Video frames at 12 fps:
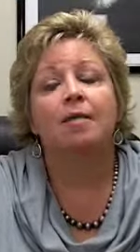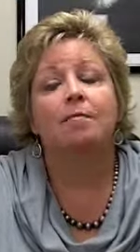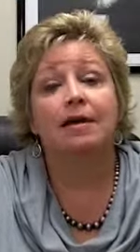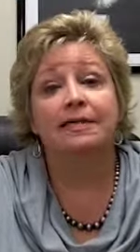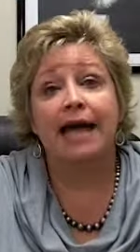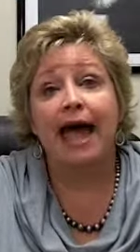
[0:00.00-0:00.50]

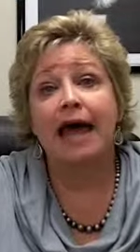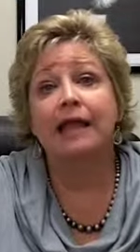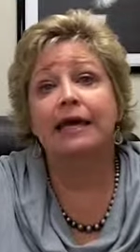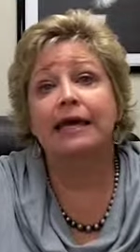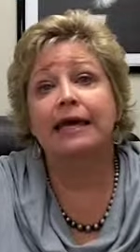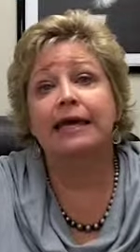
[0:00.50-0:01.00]

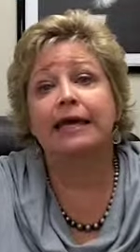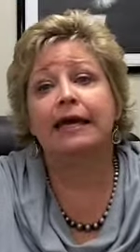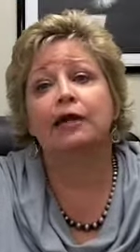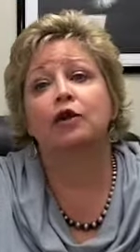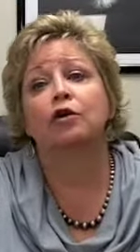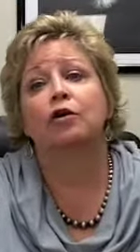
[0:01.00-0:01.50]
Metallic ink
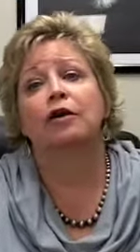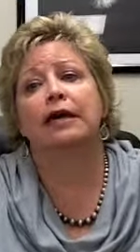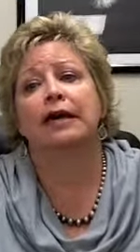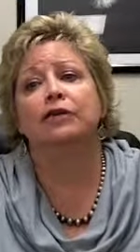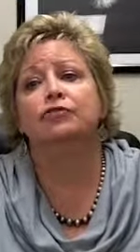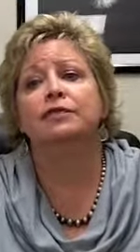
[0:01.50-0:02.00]
can look
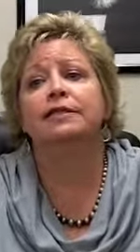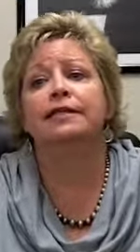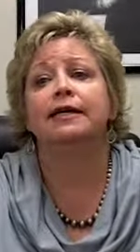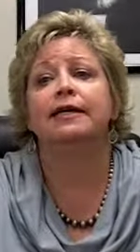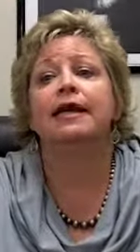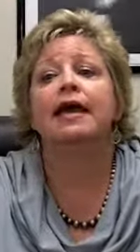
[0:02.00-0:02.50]

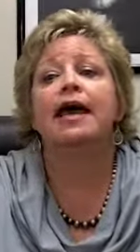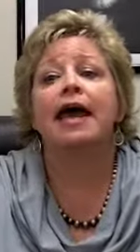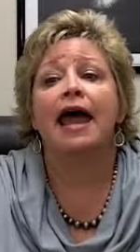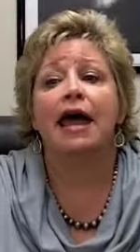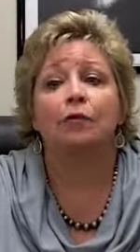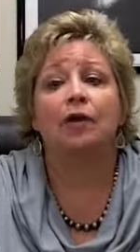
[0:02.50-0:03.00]
interesting
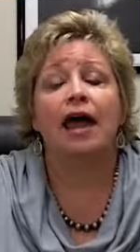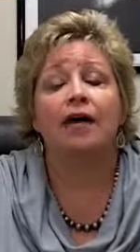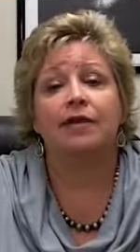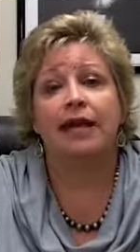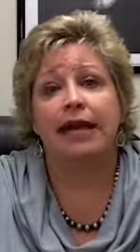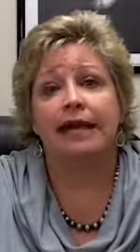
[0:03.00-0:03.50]
and will have
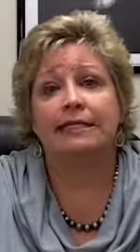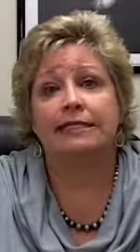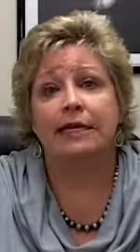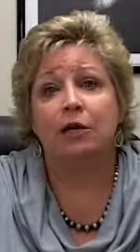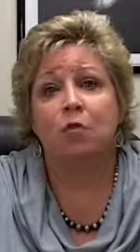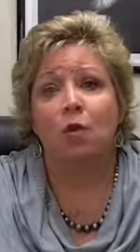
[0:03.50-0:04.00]
an
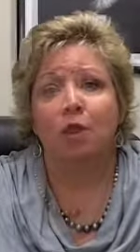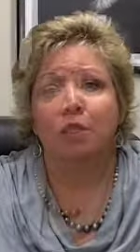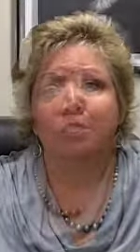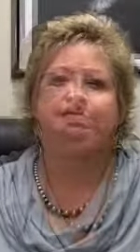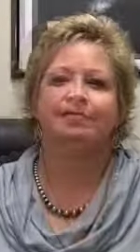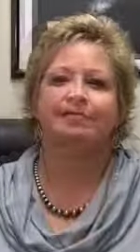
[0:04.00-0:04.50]
antique
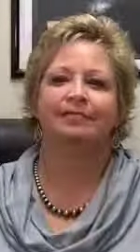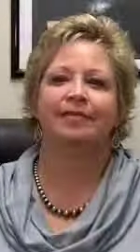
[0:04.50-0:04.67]
quality.